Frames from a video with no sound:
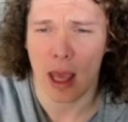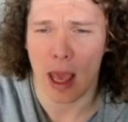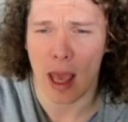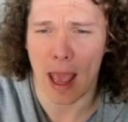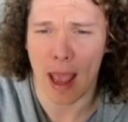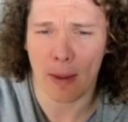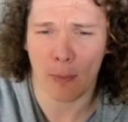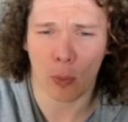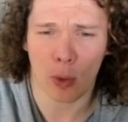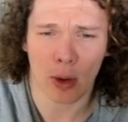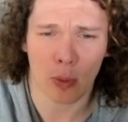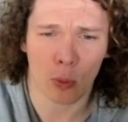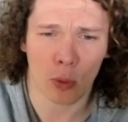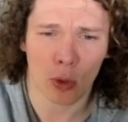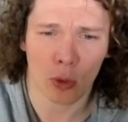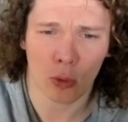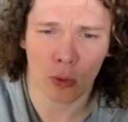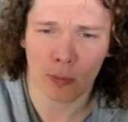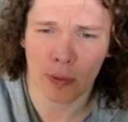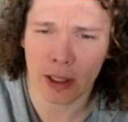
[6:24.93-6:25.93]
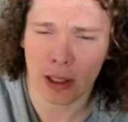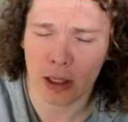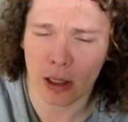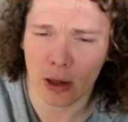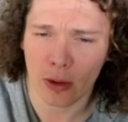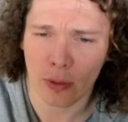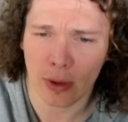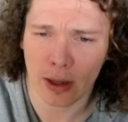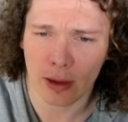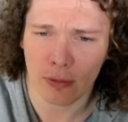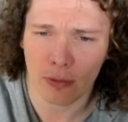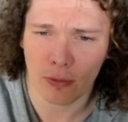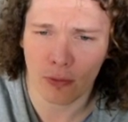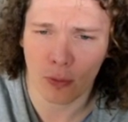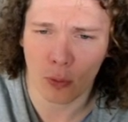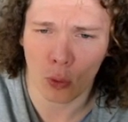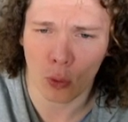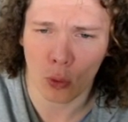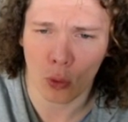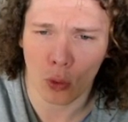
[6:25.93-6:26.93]
And we will be going
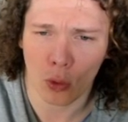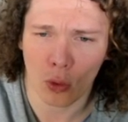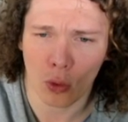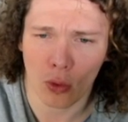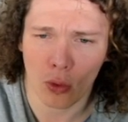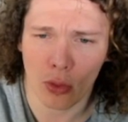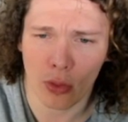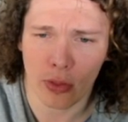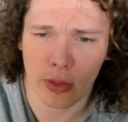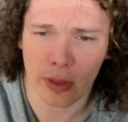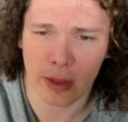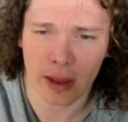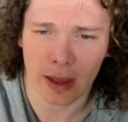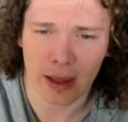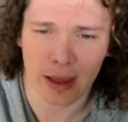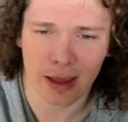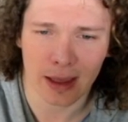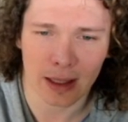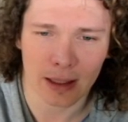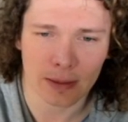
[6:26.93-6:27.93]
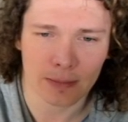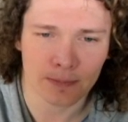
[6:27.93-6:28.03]
for the